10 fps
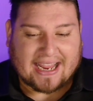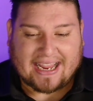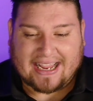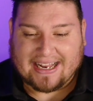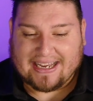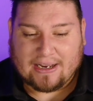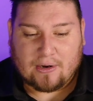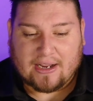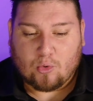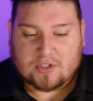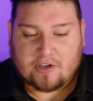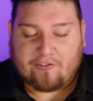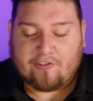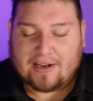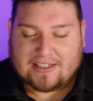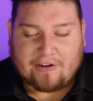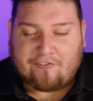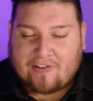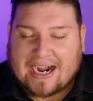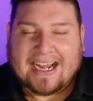and it was a
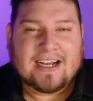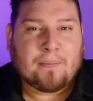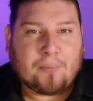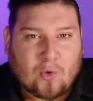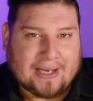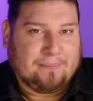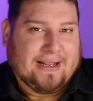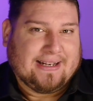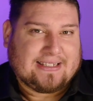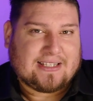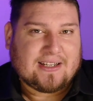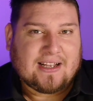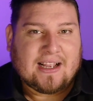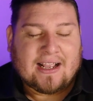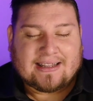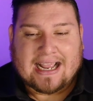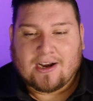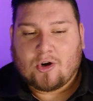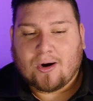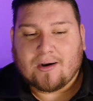divine appointment
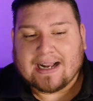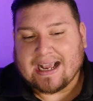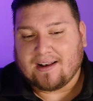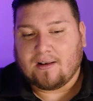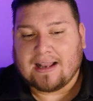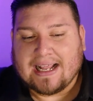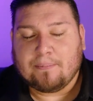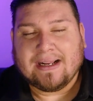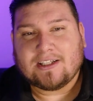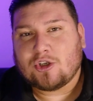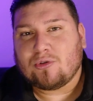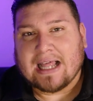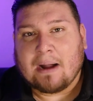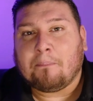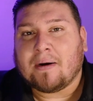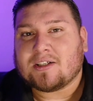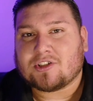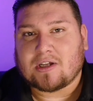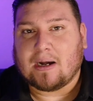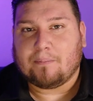that God had led me to that bus
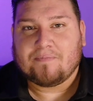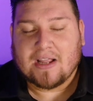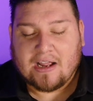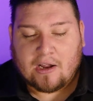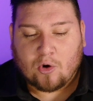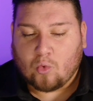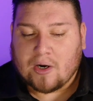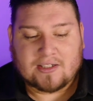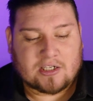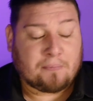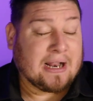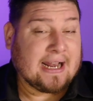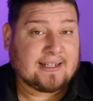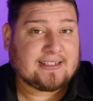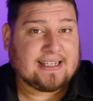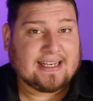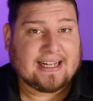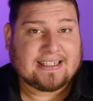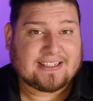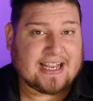stop, one, to plant a seed,
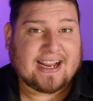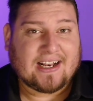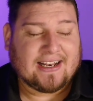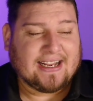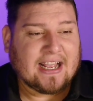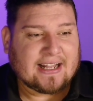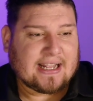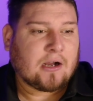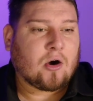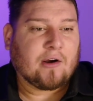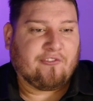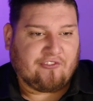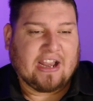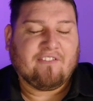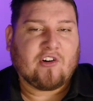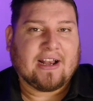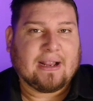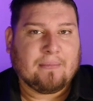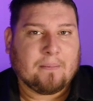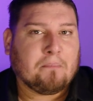and secondly, that God favored
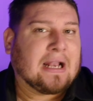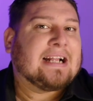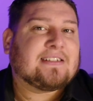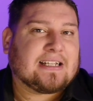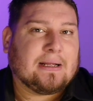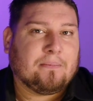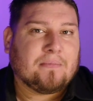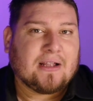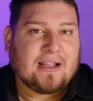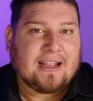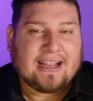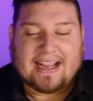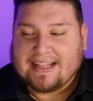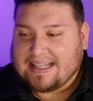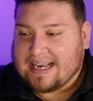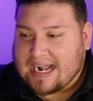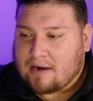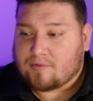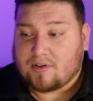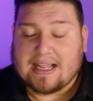him and blessed him, and then
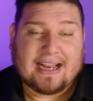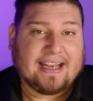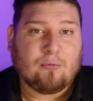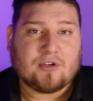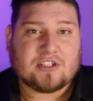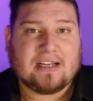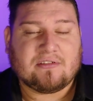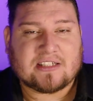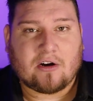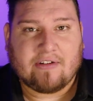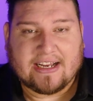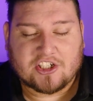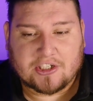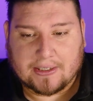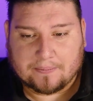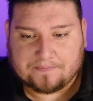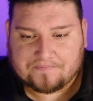after that, he received salvation.